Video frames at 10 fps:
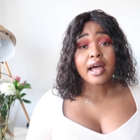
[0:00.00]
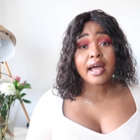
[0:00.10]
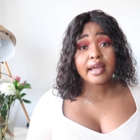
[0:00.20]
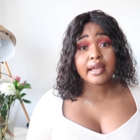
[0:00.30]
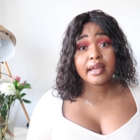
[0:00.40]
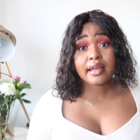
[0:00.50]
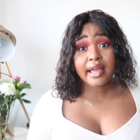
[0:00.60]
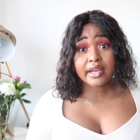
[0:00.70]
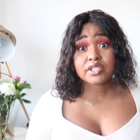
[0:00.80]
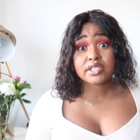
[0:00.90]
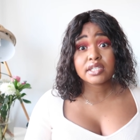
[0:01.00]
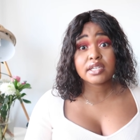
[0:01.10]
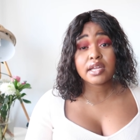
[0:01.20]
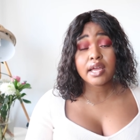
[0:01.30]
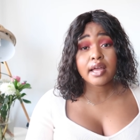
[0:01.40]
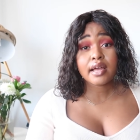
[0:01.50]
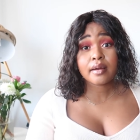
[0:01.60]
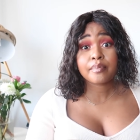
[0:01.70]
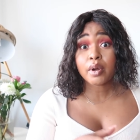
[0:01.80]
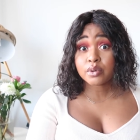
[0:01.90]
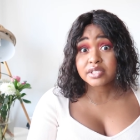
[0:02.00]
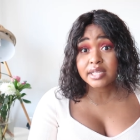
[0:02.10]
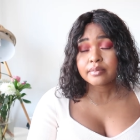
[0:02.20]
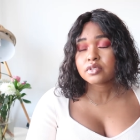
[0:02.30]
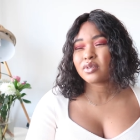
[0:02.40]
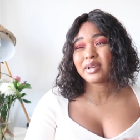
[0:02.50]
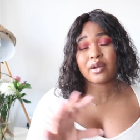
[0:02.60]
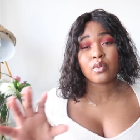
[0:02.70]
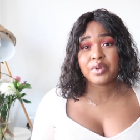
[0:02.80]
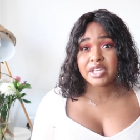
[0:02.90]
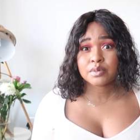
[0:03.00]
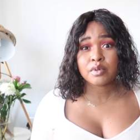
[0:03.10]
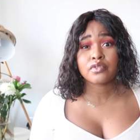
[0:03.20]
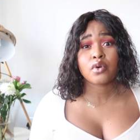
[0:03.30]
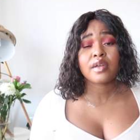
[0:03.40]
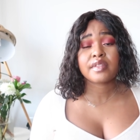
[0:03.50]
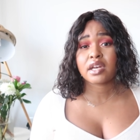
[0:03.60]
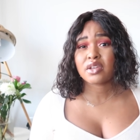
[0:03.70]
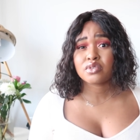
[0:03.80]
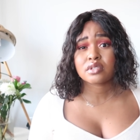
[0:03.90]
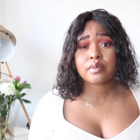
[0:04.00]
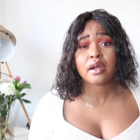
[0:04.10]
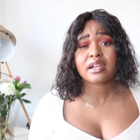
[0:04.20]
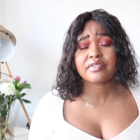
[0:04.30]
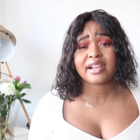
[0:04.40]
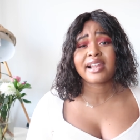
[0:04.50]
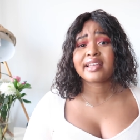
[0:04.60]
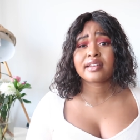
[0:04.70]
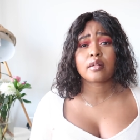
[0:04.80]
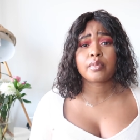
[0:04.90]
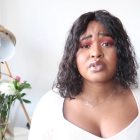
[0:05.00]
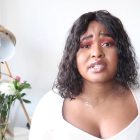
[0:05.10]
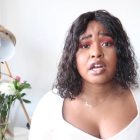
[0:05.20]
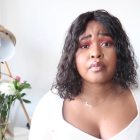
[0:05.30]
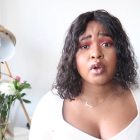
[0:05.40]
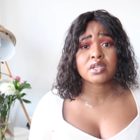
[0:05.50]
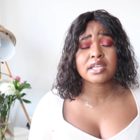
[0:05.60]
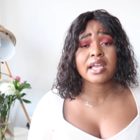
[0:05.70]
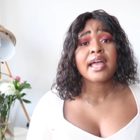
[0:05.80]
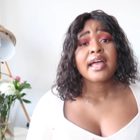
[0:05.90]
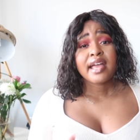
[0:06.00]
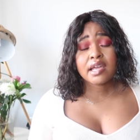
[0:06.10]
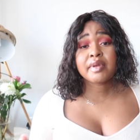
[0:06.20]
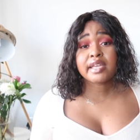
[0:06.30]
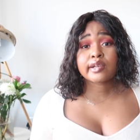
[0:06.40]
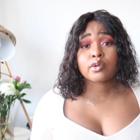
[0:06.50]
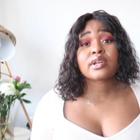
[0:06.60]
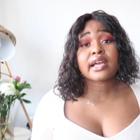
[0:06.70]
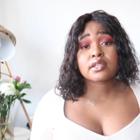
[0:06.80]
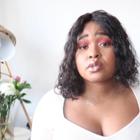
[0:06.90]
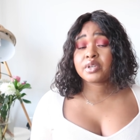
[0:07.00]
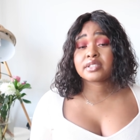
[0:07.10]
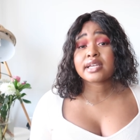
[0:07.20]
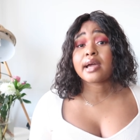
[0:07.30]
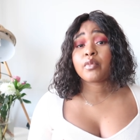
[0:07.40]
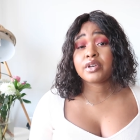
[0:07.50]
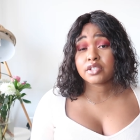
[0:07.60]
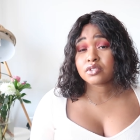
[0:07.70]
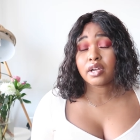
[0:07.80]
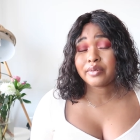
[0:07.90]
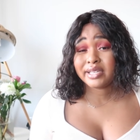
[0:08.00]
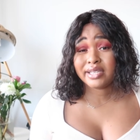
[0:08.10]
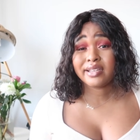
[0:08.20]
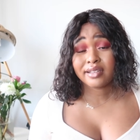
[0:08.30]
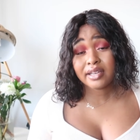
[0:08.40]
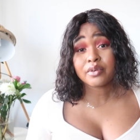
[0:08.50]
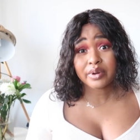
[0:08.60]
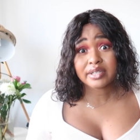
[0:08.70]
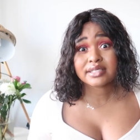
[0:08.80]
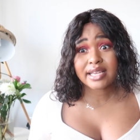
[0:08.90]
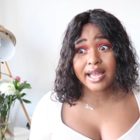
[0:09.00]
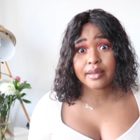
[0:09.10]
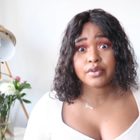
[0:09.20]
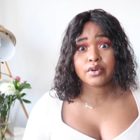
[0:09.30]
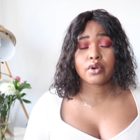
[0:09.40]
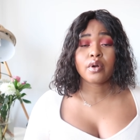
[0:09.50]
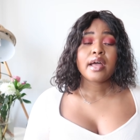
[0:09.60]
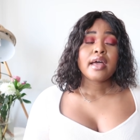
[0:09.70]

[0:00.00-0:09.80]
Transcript: I actually uh, post them, so like weeks before, and then I use the product. If I like it, I'll post that unboxing and make it look like it's real time when it's not really in real time, you know.